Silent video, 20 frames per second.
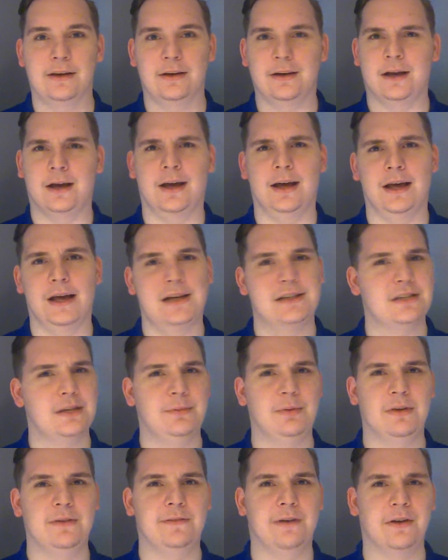
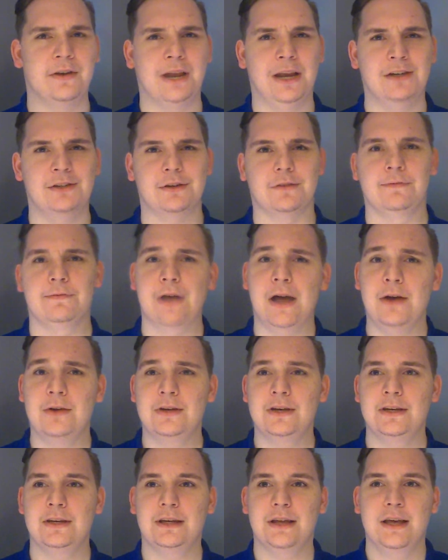SCP Foundation
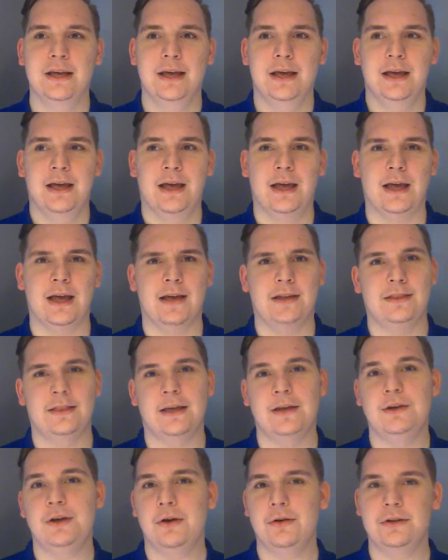found it, and
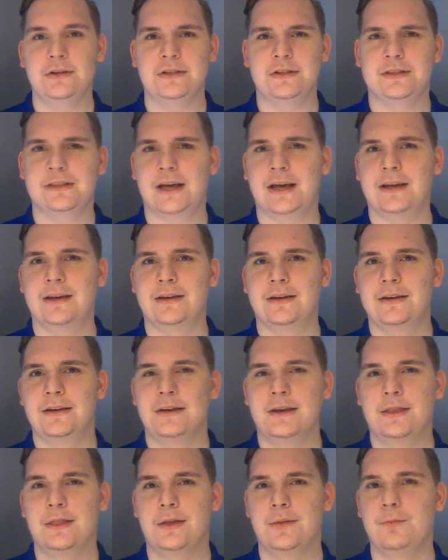they noticed that
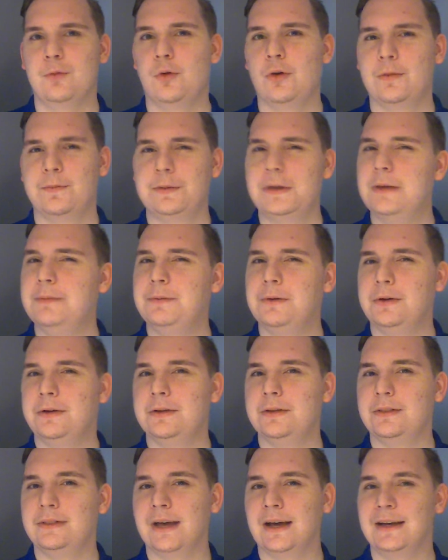the more
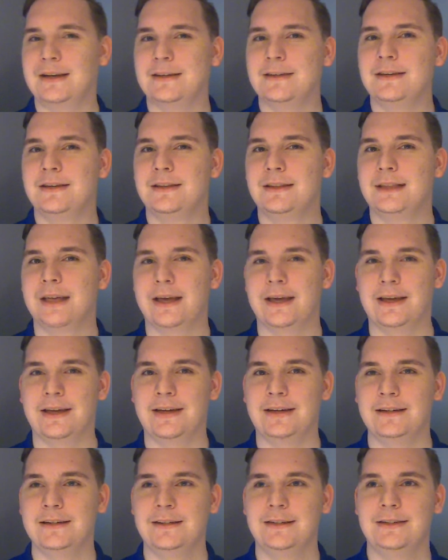people that
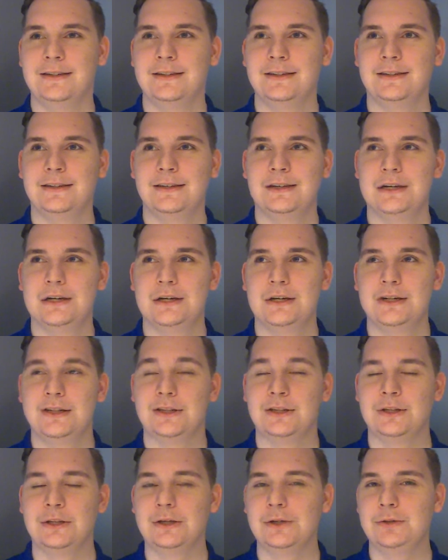they
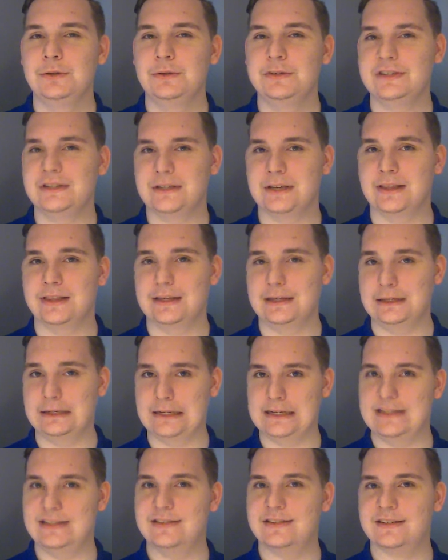lose to the
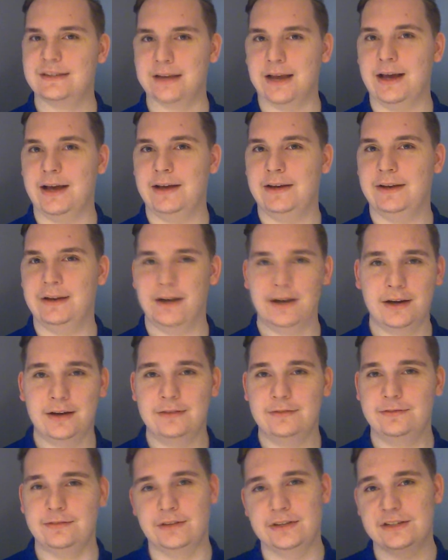inside
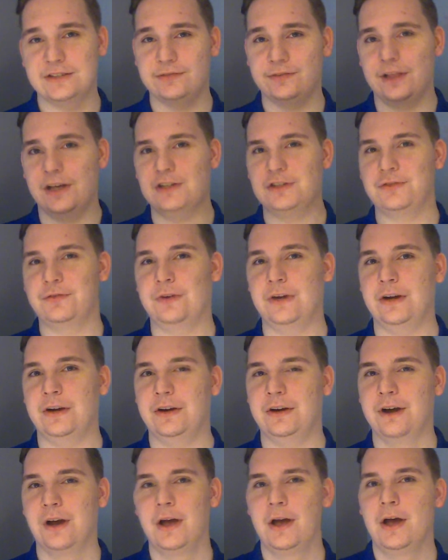of this flesh
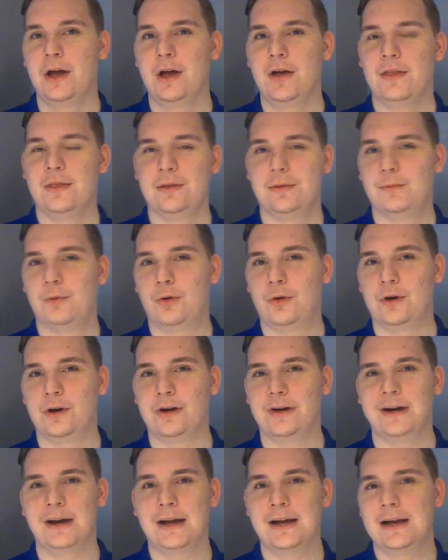sphere, the
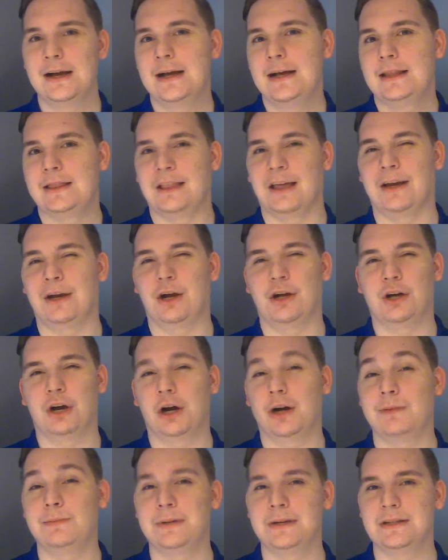more like
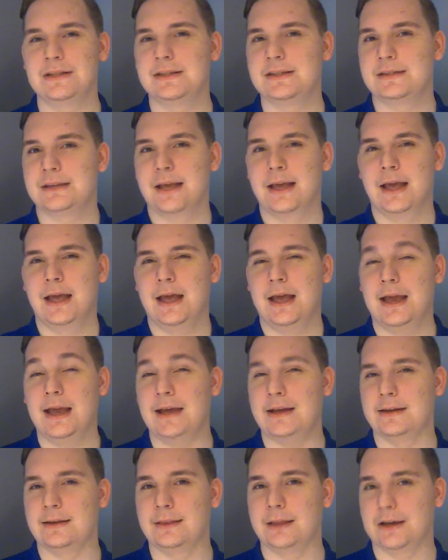carpets
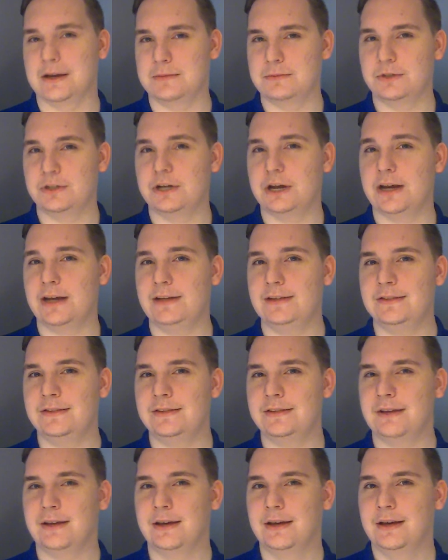and
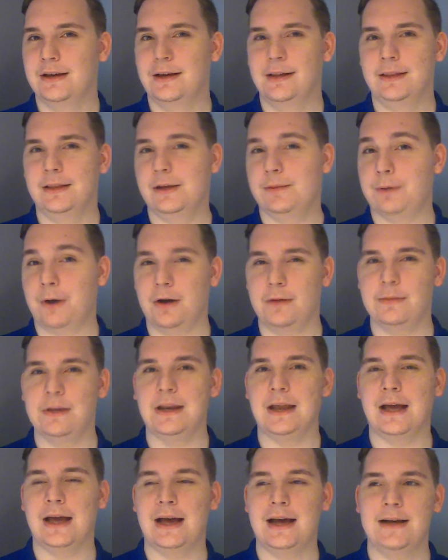lampshades the
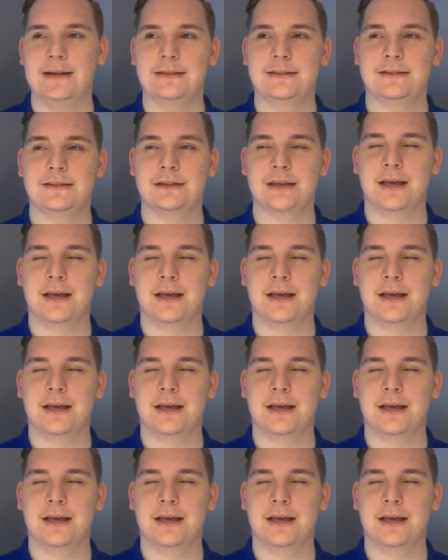apartment has.